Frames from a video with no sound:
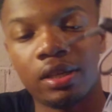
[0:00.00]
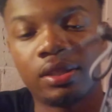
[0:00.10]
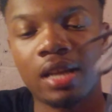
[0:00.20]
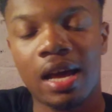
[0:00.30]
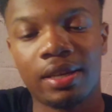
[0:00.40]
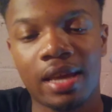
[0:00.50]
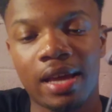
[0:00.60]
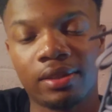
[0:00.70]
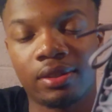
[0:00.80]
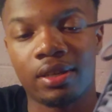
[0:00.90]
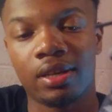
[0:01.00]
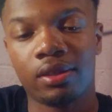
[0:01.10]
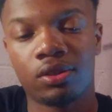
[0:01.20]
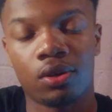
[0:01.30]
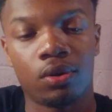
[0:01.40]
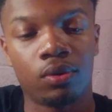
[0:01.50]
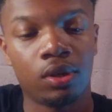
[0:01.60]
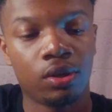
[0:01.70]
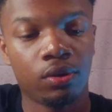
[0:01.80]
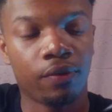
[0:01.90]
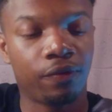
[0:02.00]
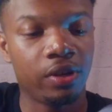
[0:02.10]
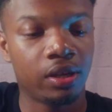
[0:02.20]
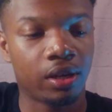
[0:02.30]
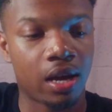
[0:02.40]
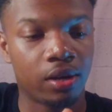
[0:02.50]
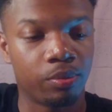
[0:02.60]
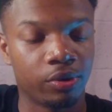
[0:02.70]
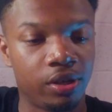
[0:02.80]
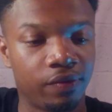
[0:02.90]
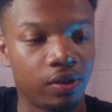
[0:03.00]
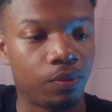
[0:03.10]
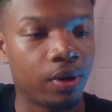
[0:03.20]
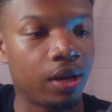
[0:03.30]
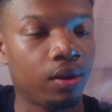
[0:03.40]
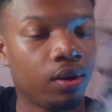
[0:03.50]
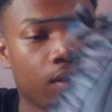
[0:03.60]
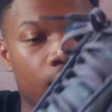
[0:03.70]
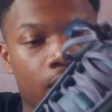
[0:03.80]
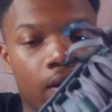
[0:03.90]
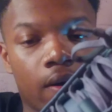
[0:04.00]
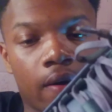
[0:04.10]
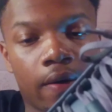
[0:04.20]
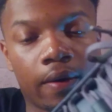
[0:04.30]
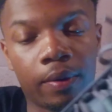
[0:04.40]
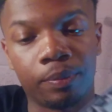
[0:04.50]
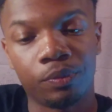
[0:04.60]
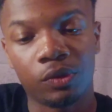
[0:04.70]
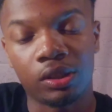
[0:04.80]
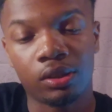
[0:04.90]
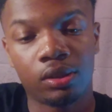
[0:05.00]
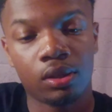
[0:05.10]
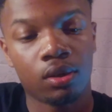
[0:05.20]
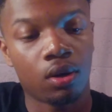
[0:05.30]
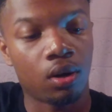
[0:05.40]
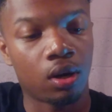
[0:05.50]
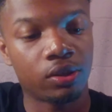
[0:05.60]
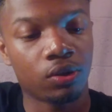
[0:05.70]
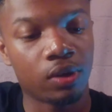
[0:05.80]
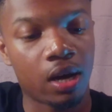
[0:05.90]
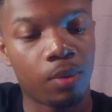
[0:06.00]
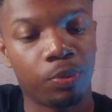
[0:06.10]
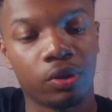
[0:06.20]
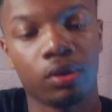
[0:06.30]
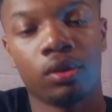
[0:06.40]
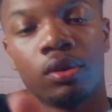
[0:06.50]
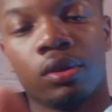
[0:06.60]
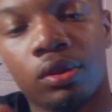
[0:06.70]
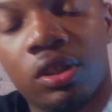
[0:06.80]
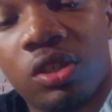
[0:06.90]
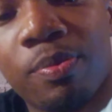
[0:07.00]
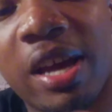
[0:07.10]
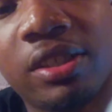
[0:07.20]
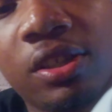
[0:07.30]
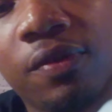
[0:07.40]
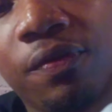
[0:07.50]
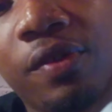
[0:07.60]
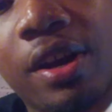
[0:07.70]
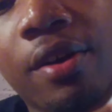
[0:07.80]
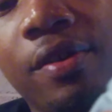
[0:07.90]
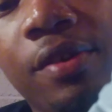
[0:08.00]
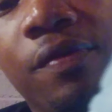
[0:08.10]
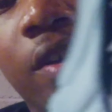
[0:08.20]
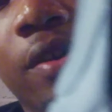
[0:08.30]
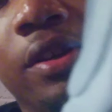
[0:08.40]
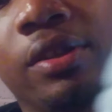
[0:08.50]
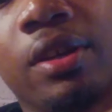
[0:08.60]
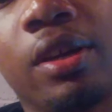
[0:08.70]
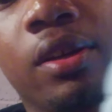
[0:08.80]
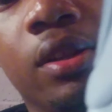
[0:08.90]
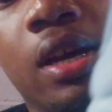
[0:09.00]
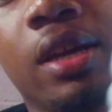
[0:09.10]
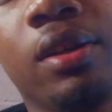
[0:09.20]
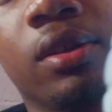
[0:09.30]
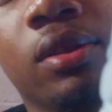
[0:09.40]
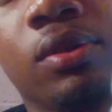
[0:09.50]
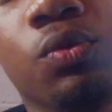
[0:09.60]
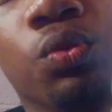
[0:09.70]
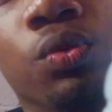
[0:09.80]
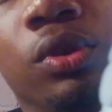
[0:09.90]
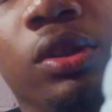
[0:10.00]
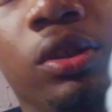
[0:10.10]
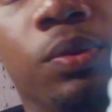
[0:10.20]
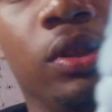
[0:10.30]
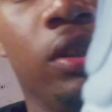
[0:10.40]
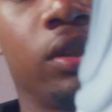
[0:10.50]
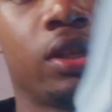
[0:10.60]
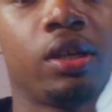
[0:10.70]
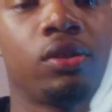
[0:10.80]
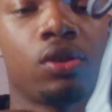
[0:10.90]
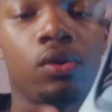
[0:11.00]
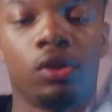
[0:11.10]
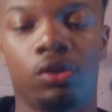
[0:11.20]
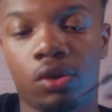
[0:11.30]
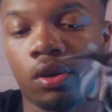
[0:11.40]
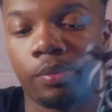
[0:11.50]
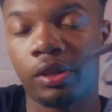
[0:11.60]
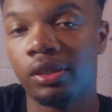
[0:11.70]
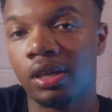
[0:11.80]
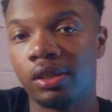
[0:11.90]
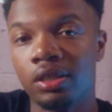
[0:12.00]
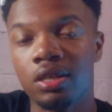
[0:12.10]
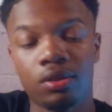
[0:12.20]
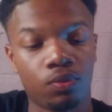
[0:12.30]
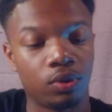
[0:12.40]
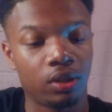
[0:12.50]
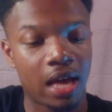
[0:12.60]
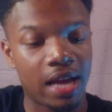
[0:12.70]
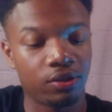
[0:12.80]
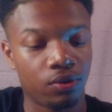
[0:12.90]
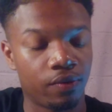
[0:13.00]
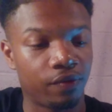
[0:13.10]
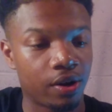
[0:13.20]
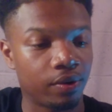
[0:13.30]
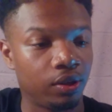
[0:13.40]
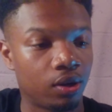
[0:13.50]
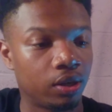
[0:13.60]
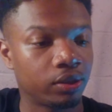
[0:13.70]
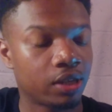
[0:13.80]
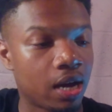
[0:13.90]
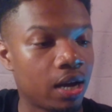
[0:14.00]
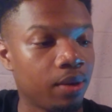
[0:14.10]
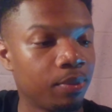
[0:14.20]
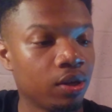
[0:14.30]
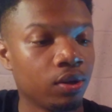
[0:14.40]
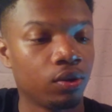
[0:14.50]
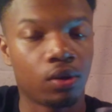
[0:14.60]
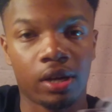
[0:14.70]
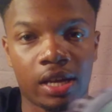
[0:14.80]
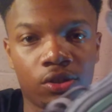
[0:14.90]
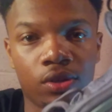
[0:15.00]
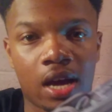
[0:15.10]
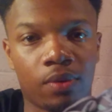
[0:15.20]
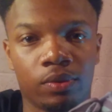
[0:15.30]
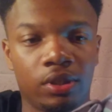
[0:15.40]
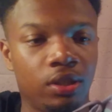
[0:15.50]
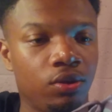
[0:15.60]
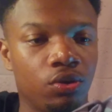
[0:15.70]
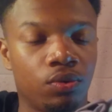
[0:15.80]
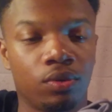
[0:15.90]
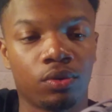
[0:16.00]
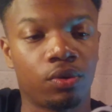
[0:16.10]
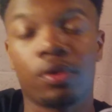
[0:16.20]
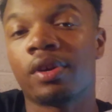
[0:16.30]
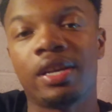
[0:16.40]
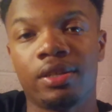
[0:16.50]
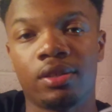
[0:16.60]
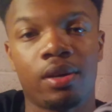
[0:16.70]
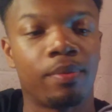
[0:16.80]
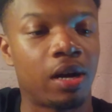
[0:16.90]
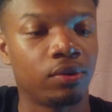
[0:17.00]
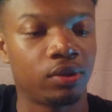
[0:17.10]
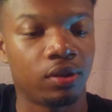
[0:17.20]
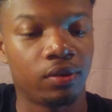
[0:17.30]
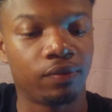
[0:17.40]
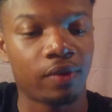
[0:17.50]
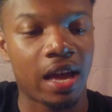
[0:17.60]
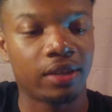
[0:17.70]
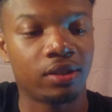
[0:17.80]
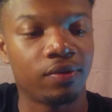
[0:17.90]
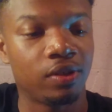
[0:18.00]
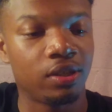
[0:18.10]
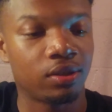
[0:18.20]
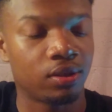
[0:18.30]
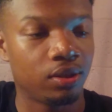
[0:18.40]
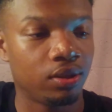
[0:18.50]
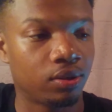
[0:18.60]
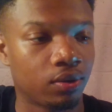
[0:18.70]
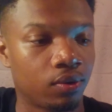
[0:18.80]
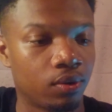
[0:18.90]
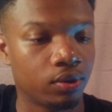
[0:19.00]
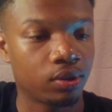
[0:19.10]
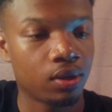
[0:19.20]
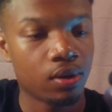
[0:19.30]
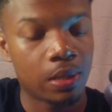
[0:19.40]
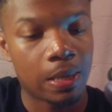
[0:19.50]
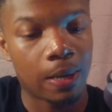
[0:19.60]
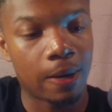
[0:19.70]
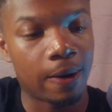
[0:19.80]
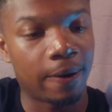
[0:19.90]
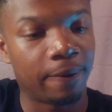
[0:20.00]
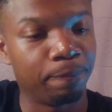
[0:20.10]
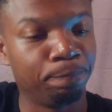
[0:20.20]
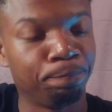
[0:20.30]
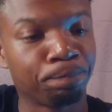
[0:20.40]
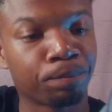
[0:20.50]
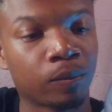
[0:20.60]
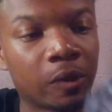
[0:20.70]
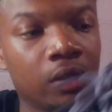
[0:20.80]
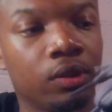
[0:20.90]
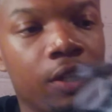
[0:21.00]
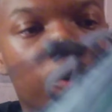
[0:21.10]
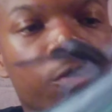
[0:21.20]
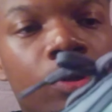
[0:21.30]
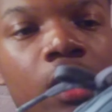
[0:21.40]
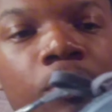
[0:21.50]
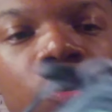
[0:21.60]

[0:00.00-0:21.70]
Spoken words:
it's not that thick, so your feet can kind of breathe in a way. This also the upper, this mesh is very, very thick, like really, really thick. So the durability on these will last you a very long time, long as you're not really doing crazy amounts of activities in these, of course. The heel cup